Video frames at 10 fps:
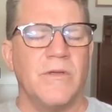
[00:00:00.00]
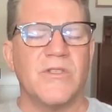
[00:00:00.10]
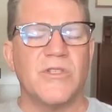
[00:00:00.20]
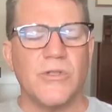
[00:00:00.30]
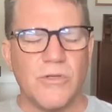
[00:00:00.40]

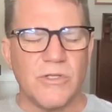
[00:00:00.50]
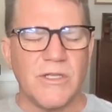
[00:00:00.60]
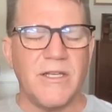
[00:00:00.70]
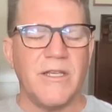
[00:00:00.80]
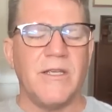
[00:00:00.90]

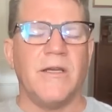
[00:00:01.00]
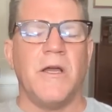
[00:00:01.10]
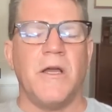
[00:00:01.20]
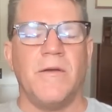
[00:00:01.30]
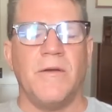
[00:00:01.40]
Certainly,
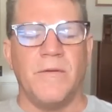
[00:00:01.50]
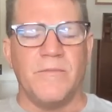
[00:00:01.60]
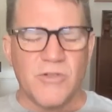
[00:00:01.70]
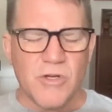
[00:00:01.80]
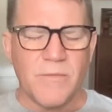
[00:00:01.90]

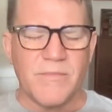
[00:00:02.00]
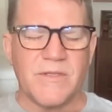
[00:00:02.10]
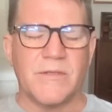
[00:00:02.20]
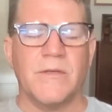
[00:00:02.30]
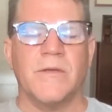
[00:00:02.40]

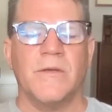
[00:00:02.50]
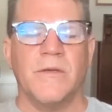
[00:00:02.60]
Trump's